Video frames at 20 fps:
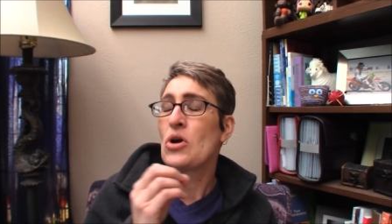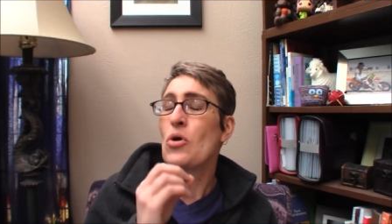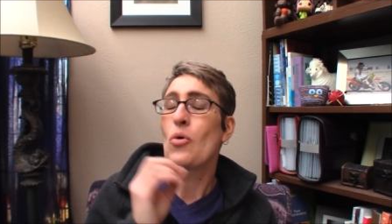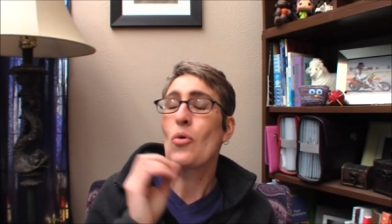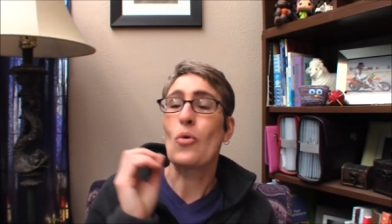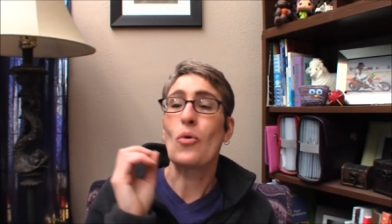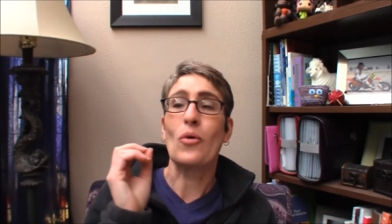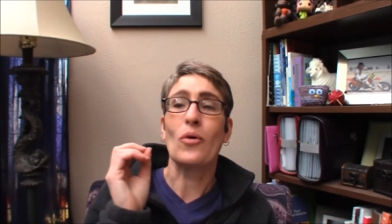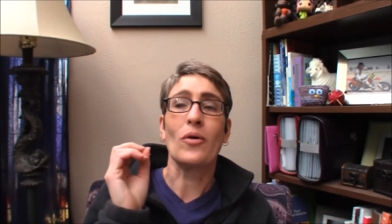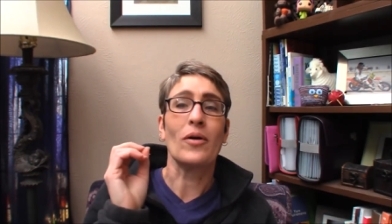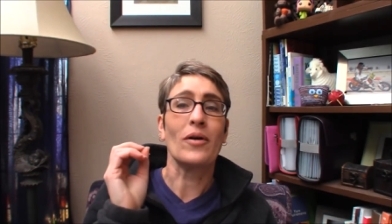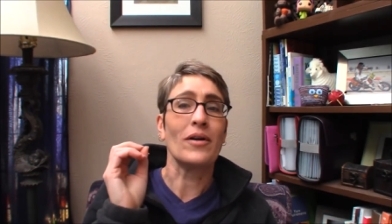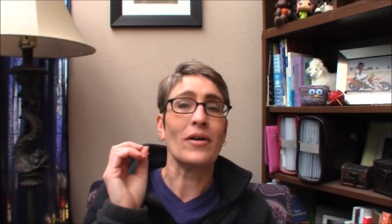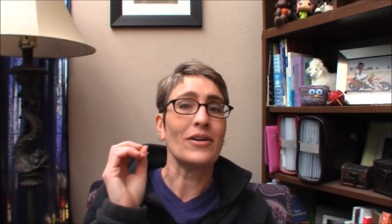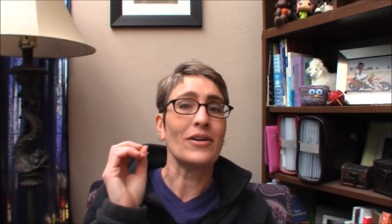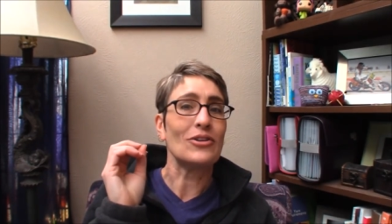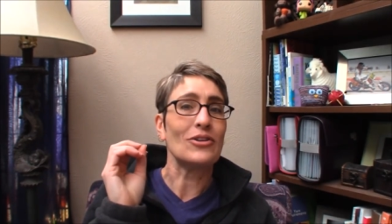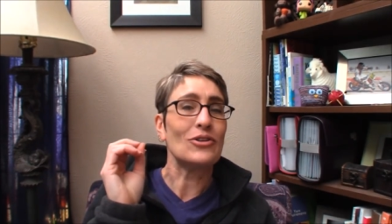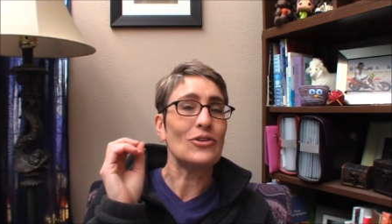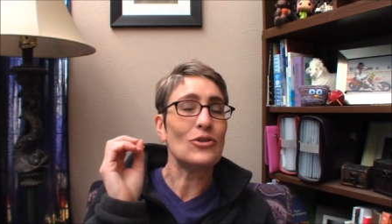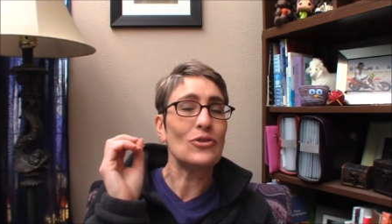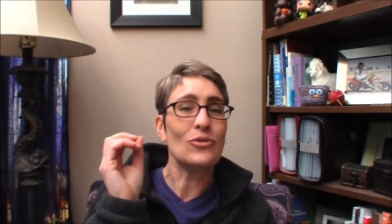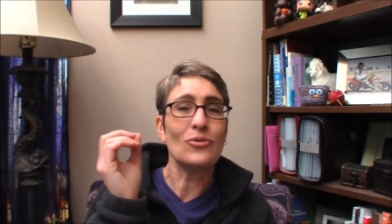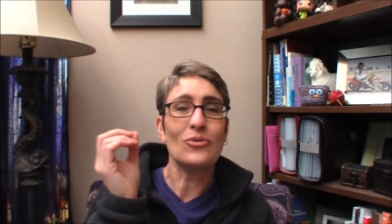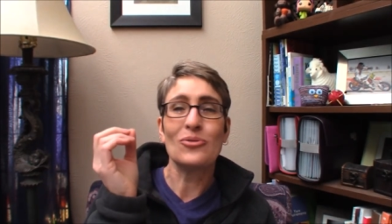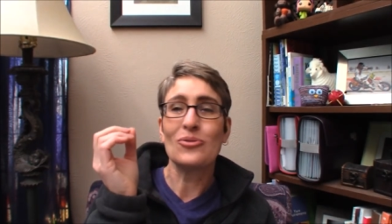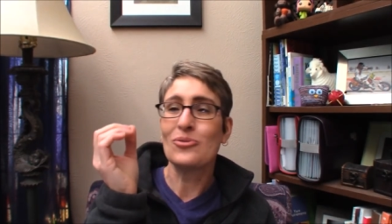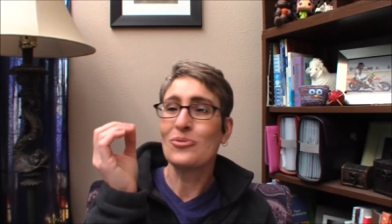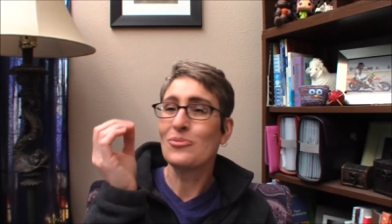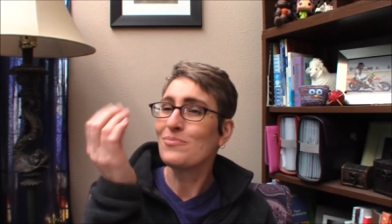or
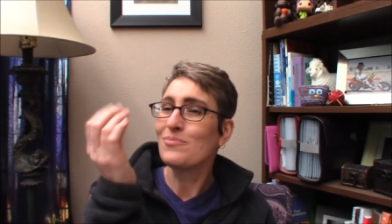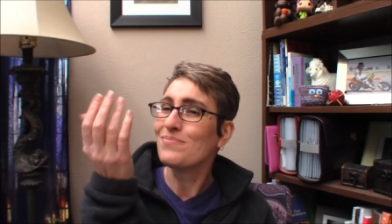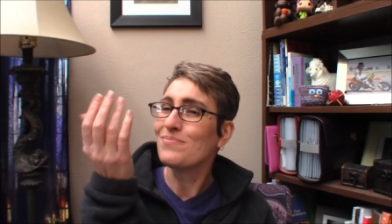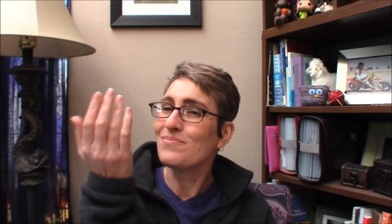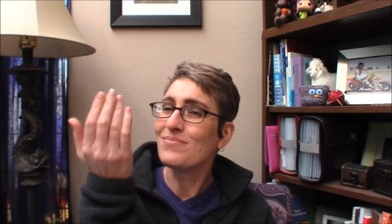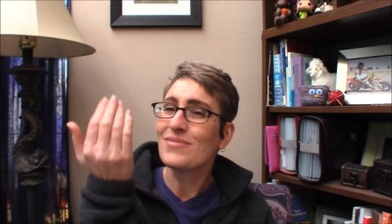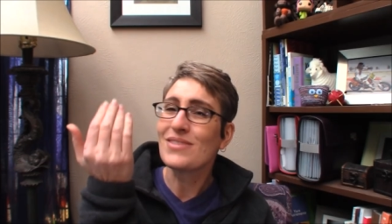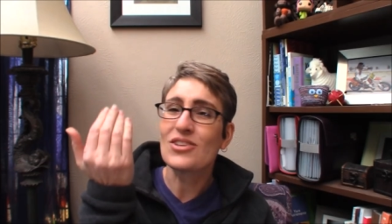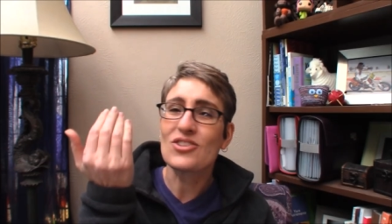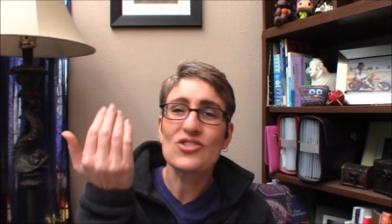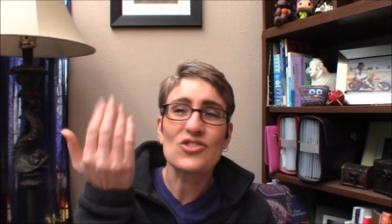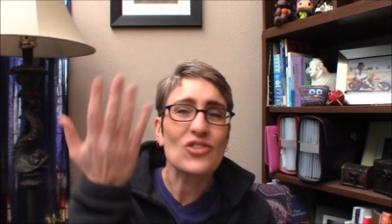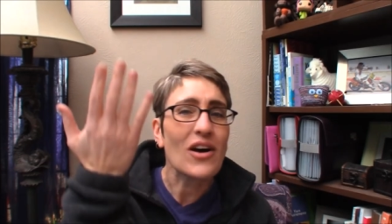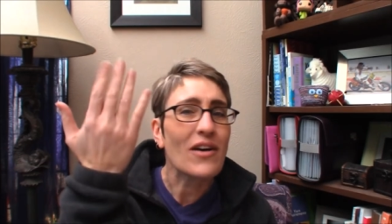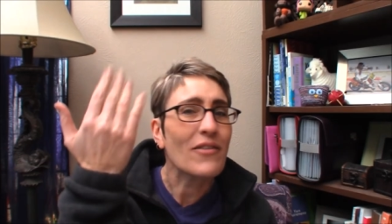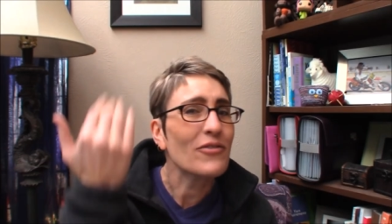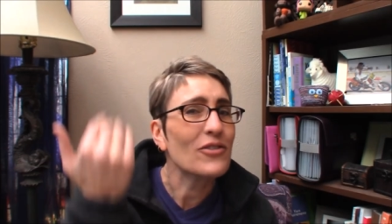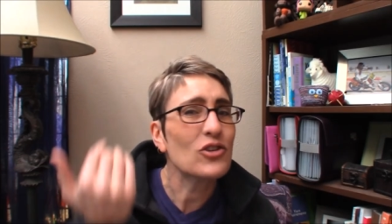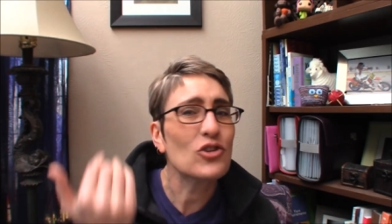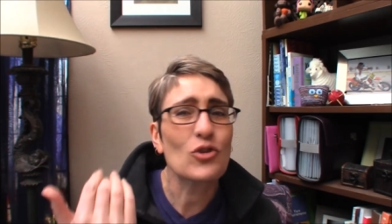you softened